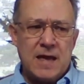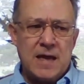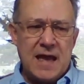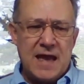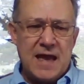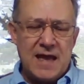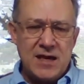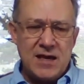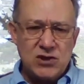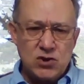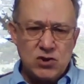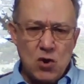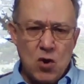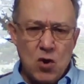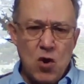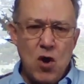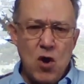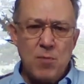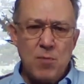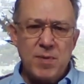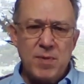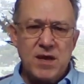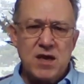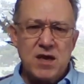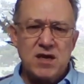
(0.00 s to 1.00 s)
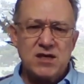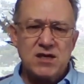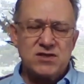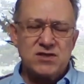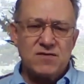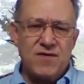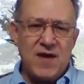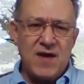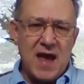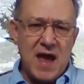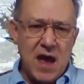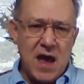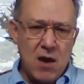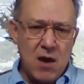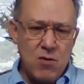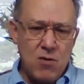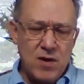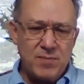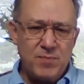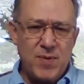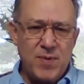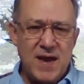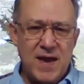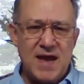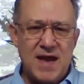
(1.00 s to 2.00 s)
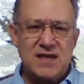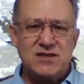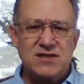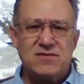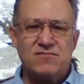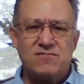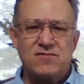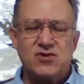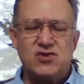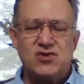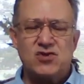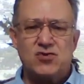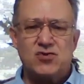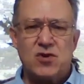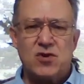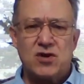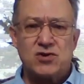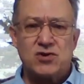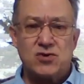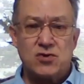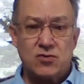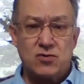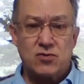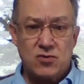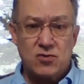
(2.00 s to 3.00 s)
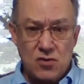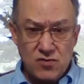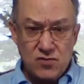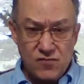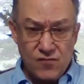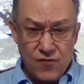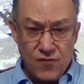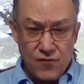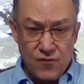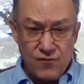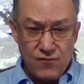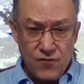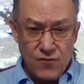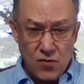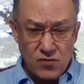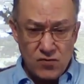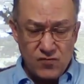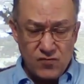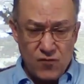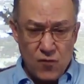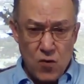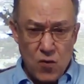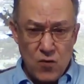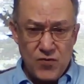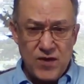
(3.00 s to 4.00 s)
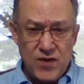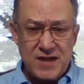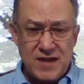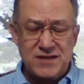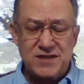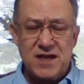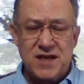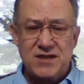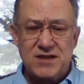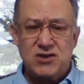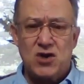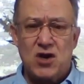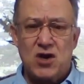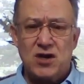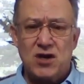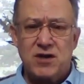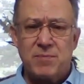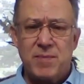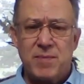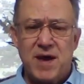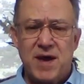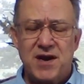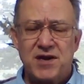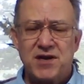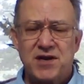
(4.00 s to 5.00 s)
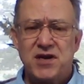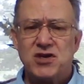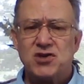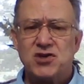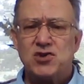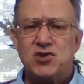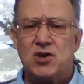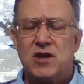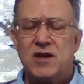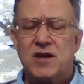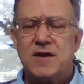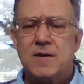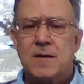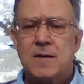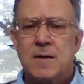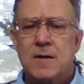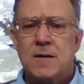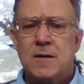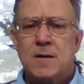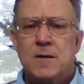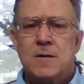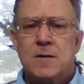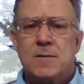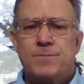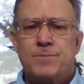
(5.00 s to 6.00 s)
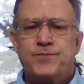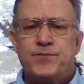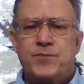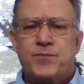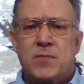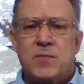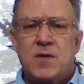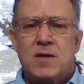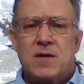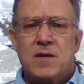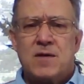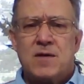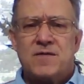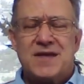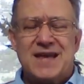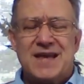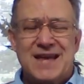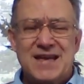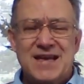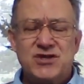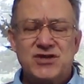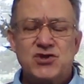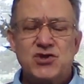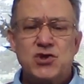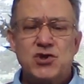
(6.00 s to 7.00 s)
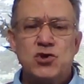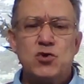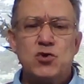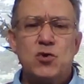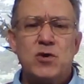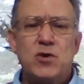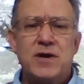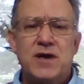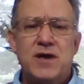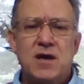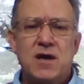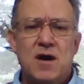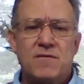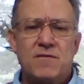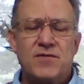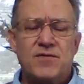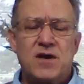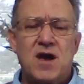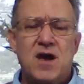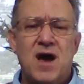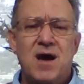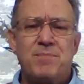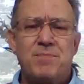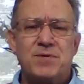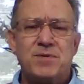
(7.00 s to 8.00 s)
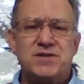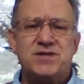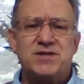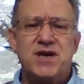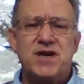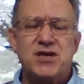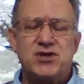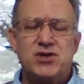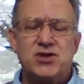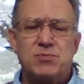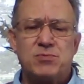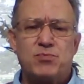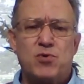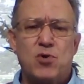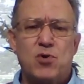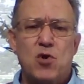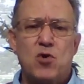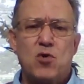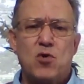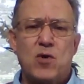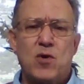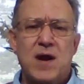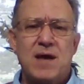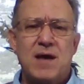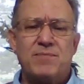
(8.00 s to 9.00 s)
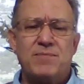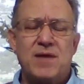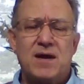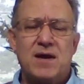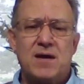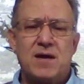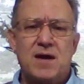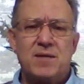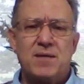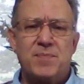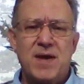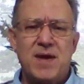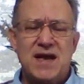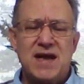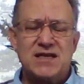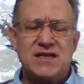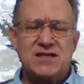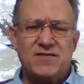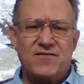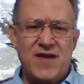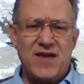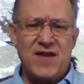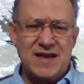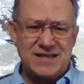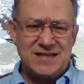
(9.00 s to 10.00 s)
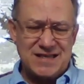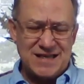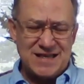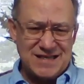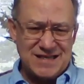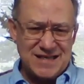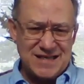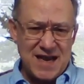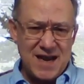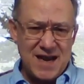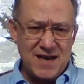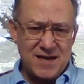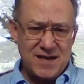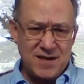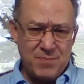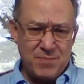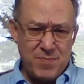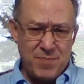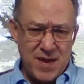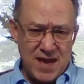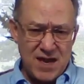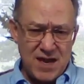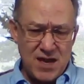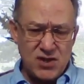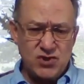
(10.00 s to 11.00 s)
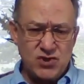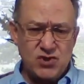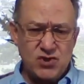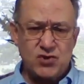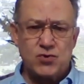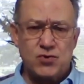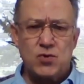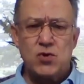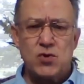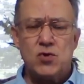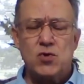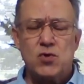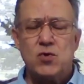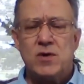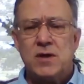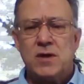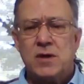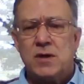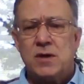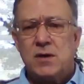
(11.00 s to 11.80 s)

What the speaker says: And it's all because of how OnPassive is structured, those 4 things I talked about initially, the ingenuity of the compensation program that OnPassive has decided to pay us through.